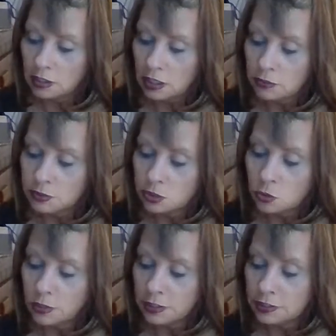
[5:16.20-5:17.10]
How is
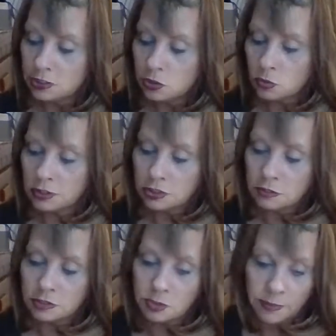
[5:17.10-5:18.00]
Aquarius going to
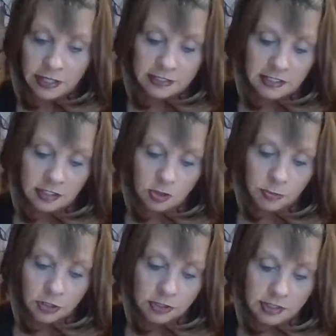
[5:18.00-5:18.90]
respond to this
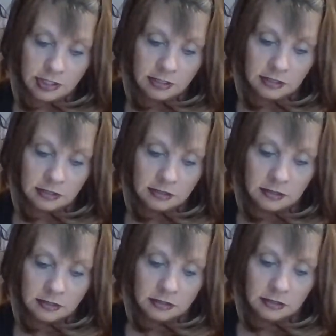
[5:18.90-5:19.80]
person?
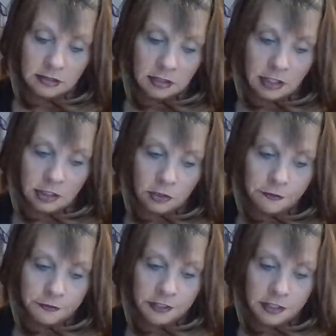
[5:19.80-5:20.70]
And you'll
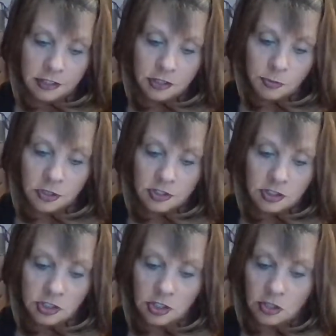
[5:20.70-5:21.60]
feel this
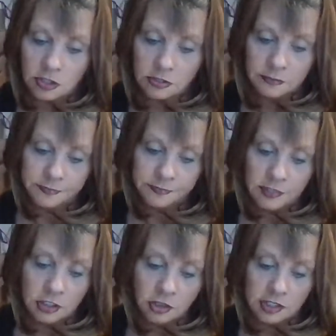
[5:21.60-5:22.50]
person's hurt.
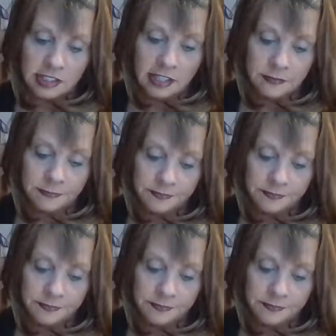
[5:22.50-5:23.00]
They just said,